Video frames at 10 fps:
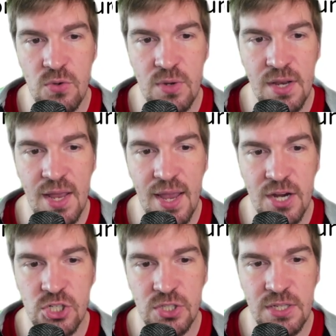you can
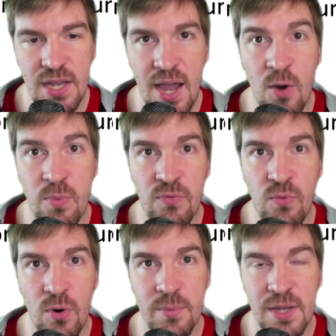actually
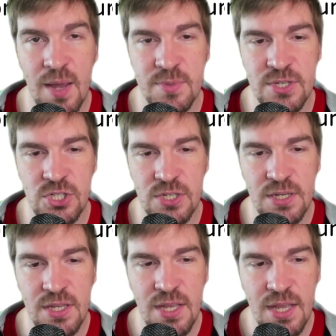outperform the
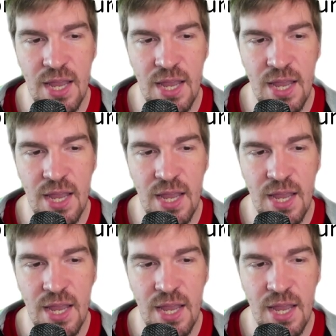competition.